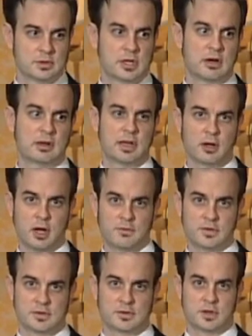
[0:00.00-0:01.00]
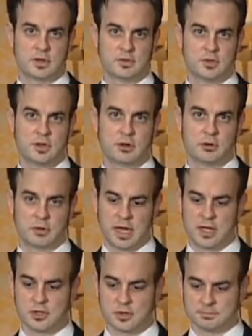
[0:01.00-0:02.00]
Childline office to their
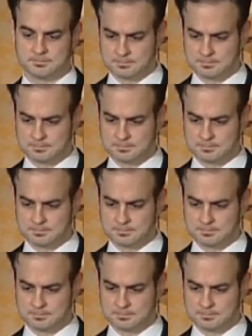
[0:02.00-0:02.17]
location.